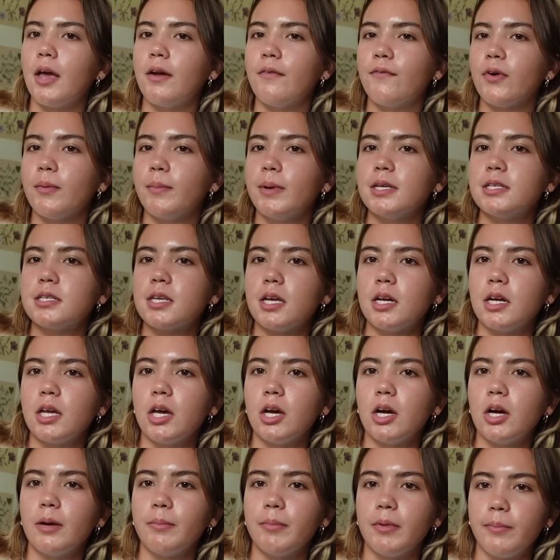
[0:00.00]
And for my
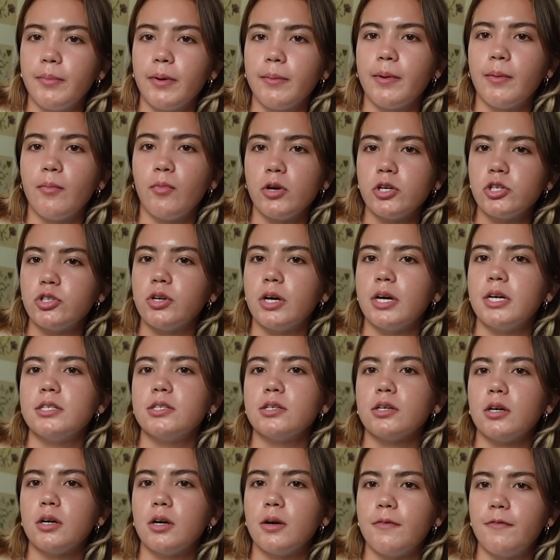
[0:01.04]
skincare, I'm gonna bring my
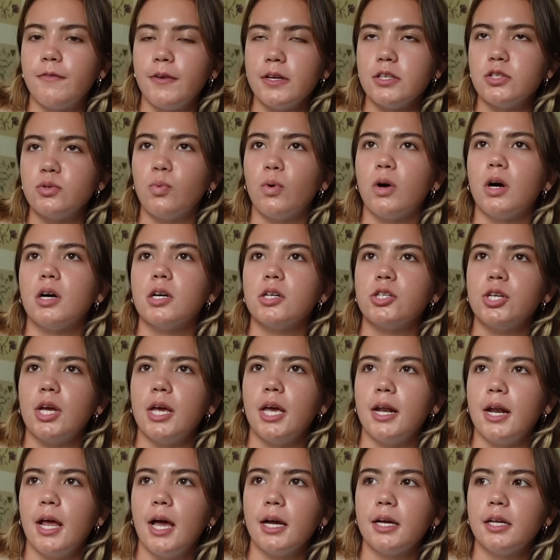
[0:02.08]
moisturizer, face wash,
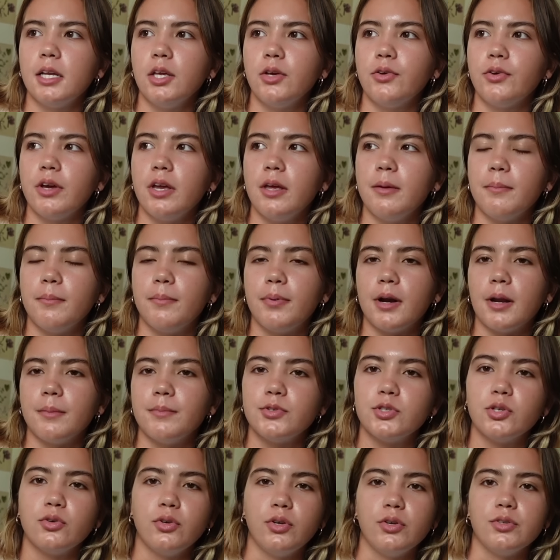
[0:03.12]
and acne cream, but I'm
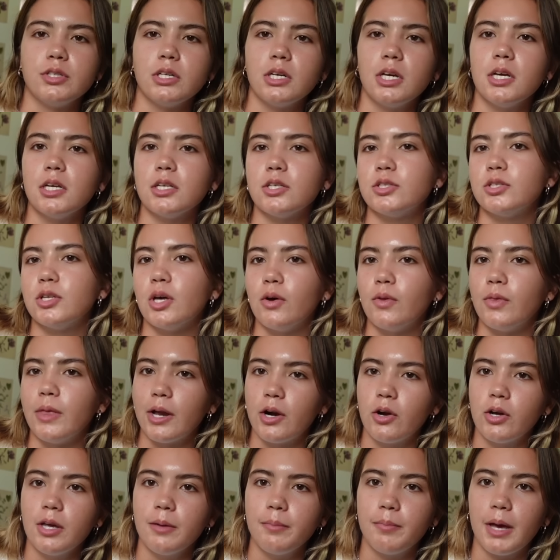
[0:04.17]
still using it, so
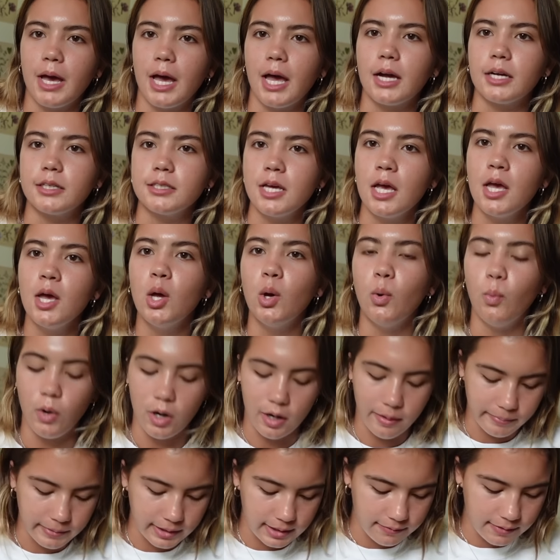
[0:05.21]
that'll get packed when
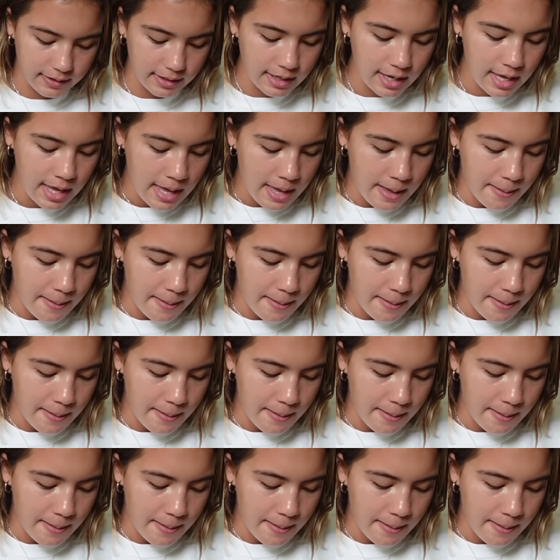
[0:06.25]
I'm leaving.